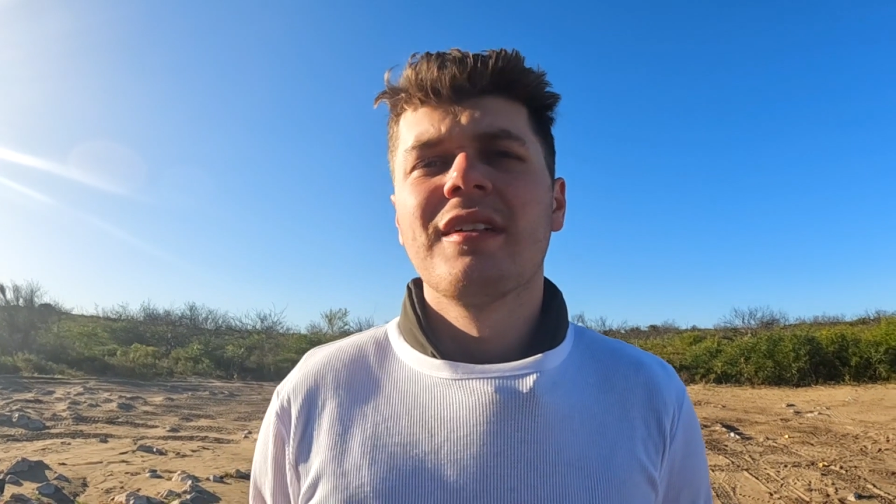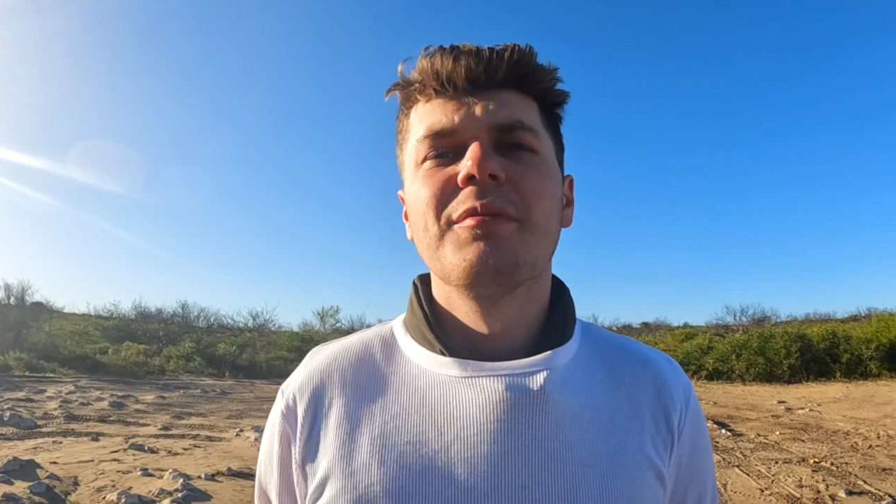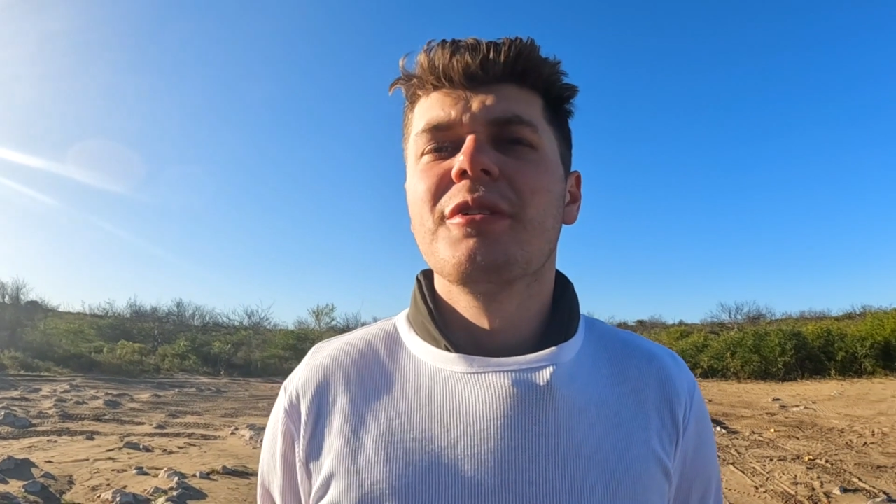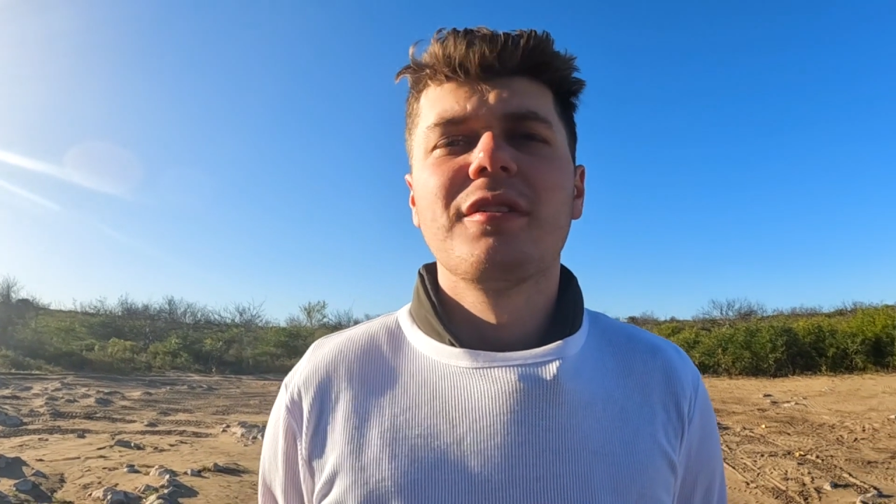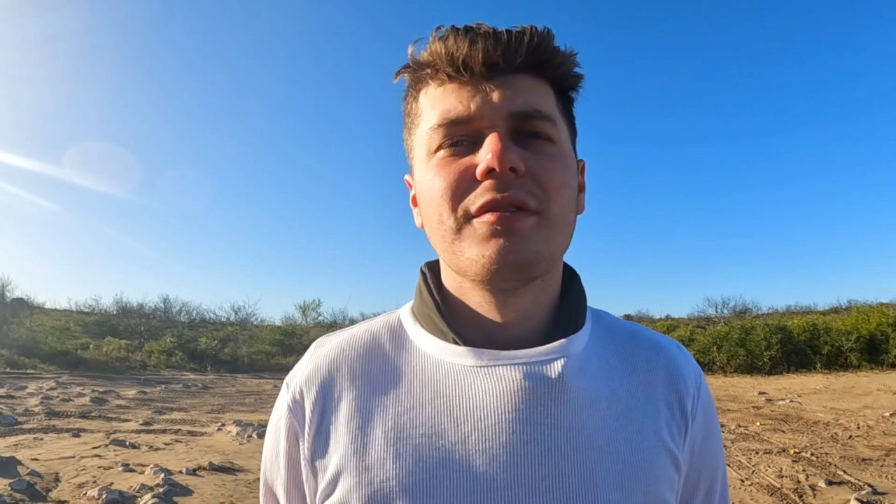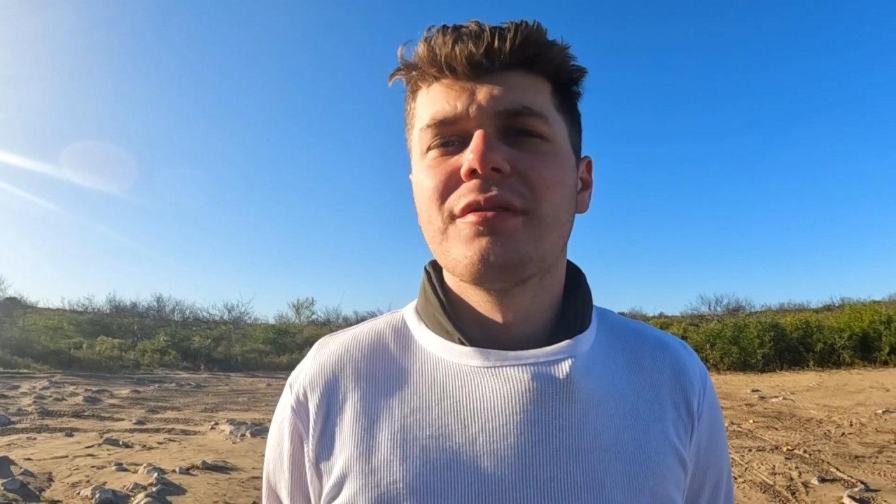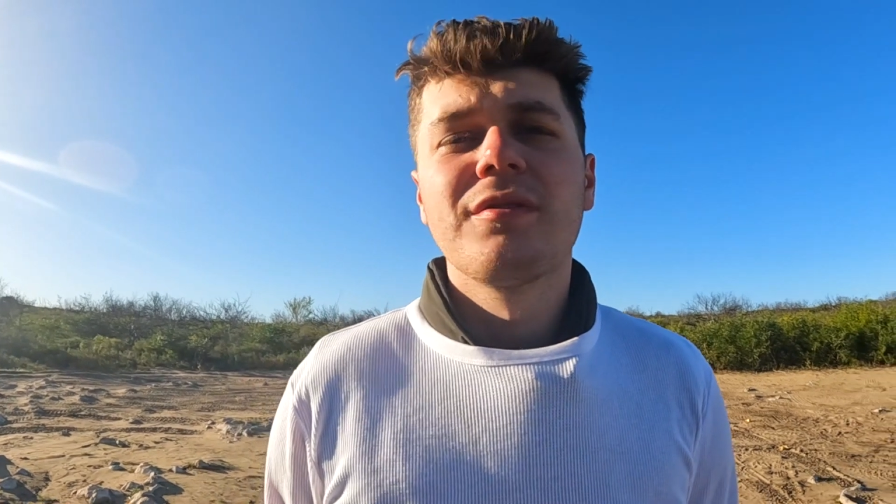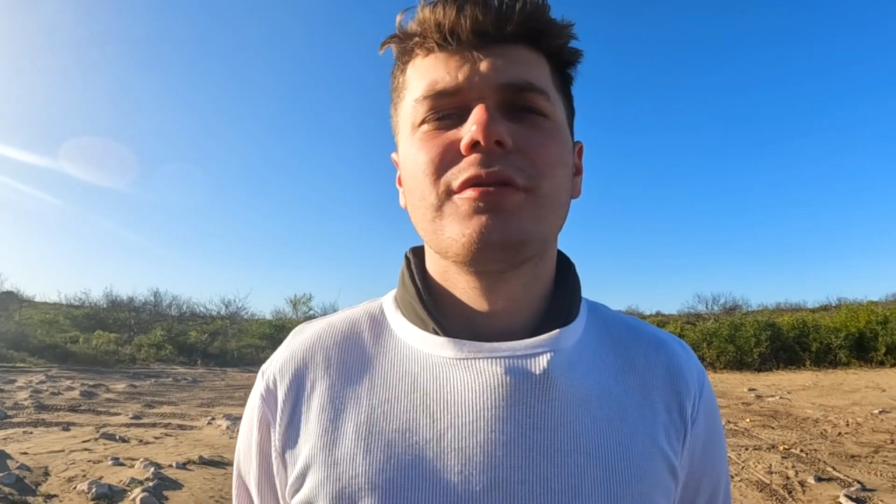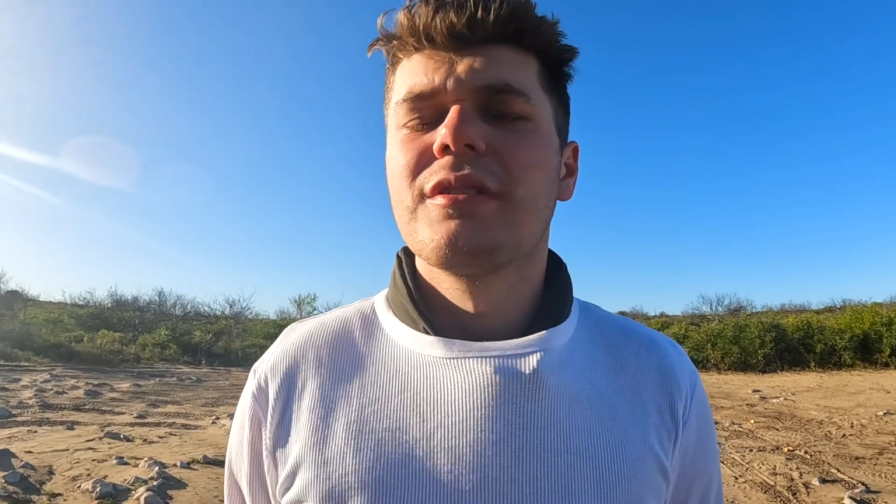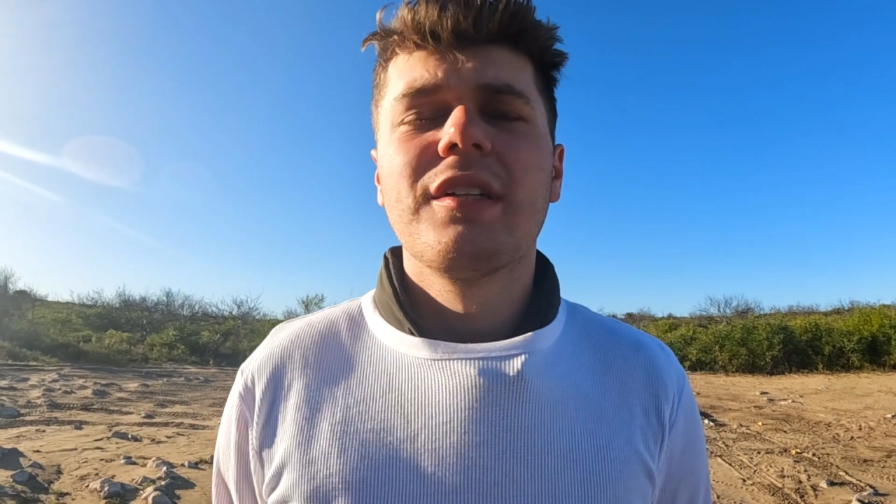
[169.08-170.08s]
I'm not
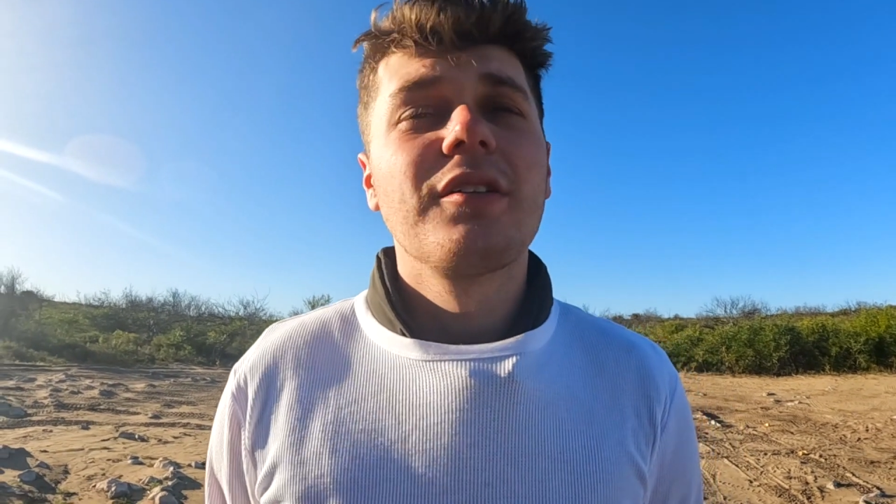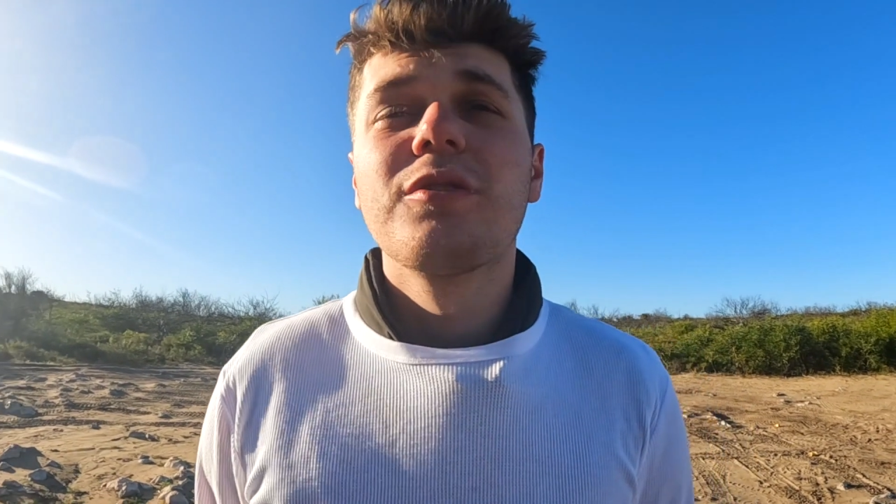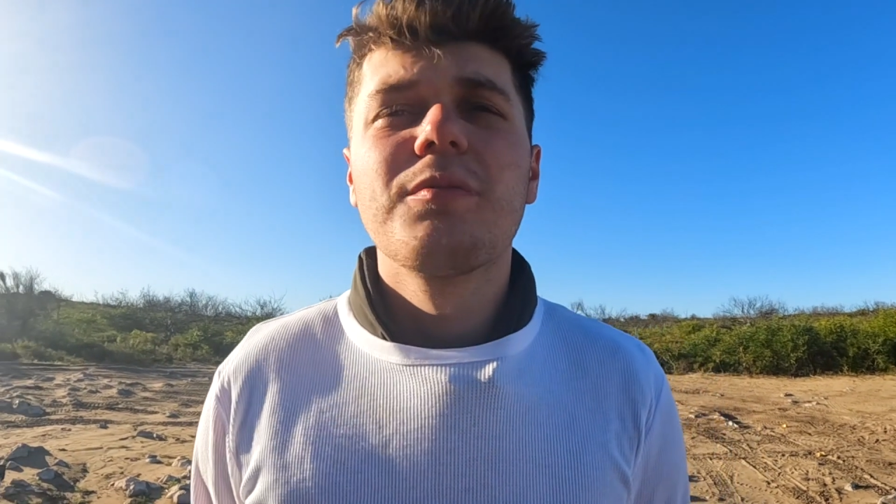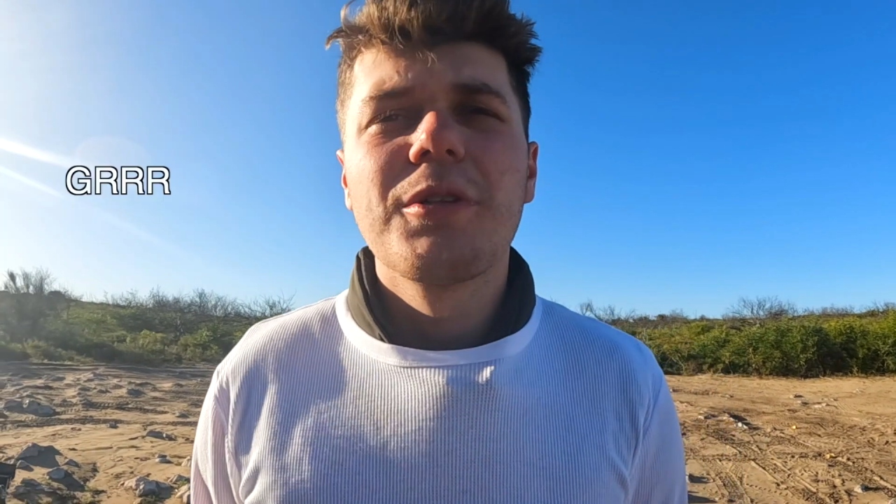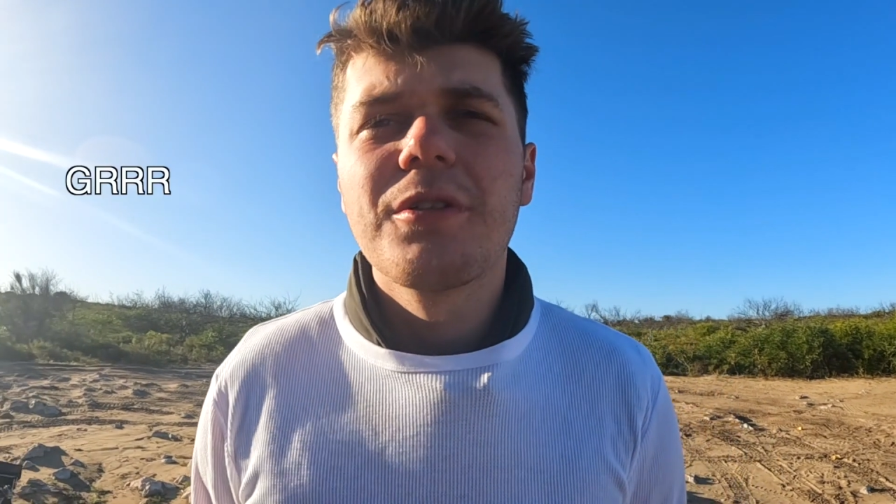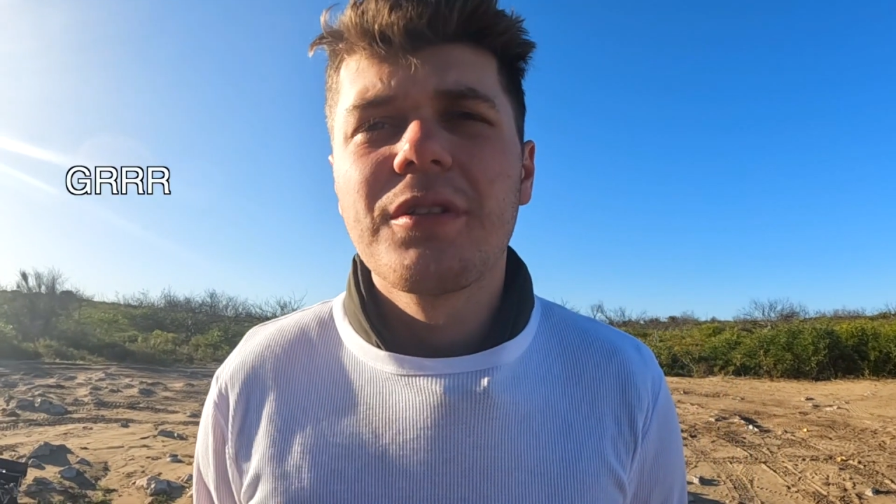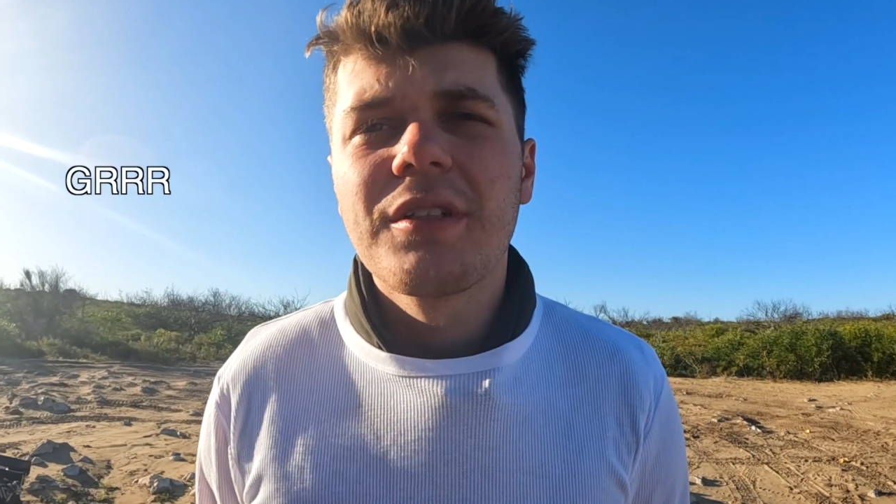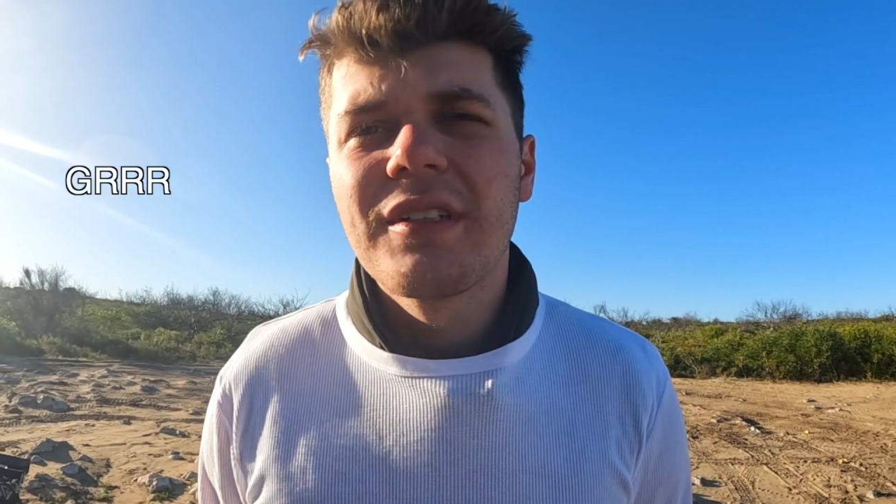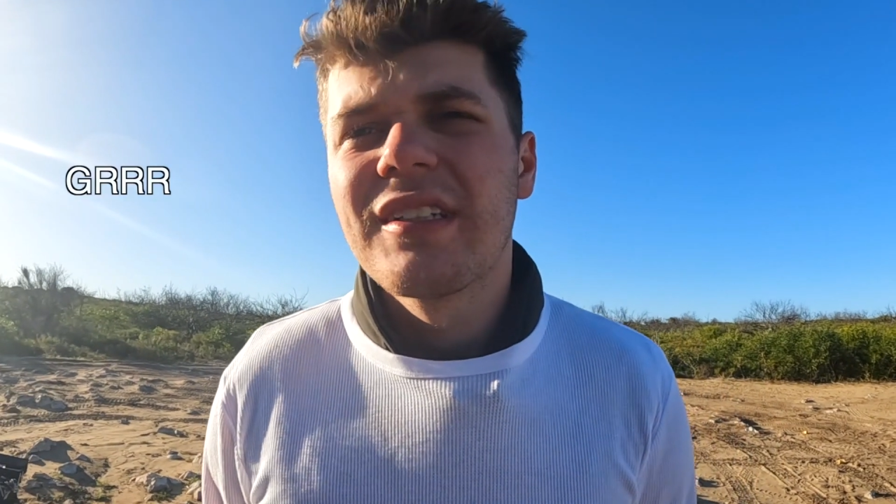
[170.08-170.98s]
in a good mood.